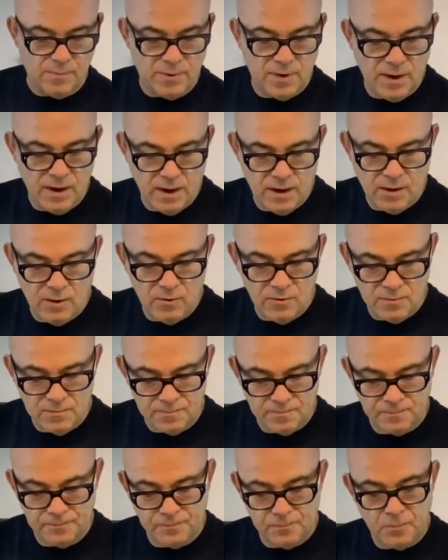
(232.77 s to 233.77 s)

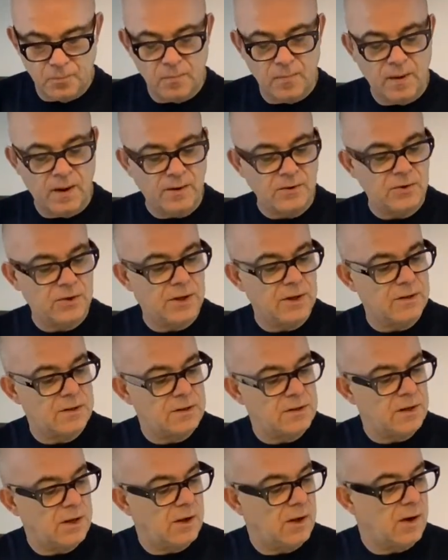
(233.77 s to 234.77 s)
now, as you can
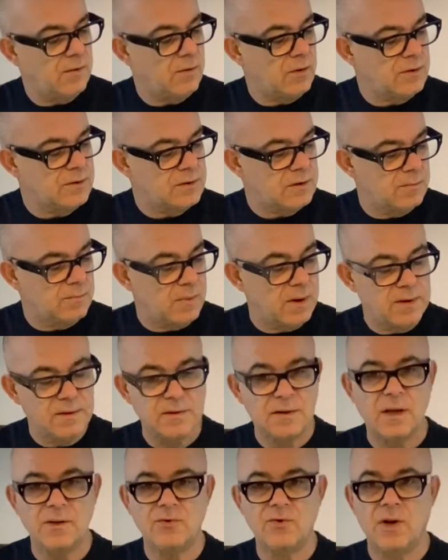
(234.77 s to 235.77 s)
see, I've got some
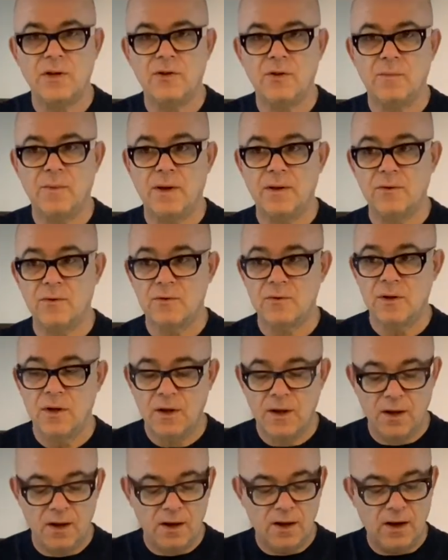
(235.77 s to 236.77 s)
sun-dried tomatoes.
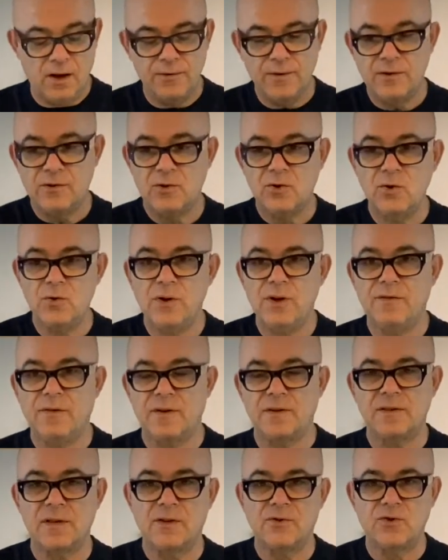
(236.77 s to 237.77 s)
Now there's 2
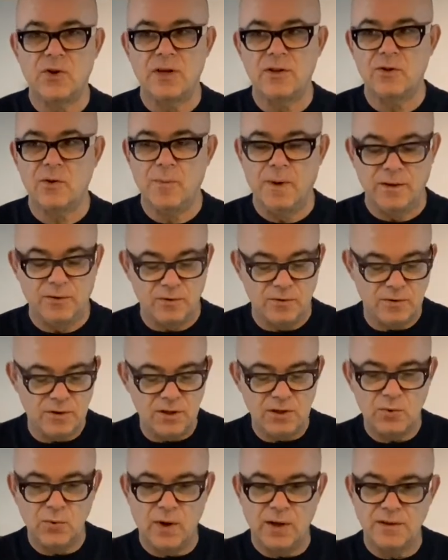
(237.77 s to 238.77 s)
different sun-dried tomatoes.
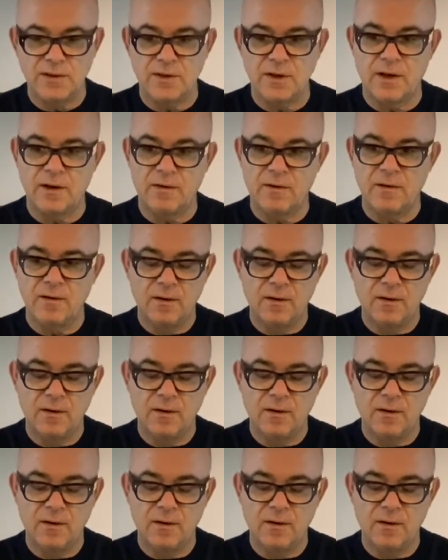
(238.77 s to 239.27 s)
These ones are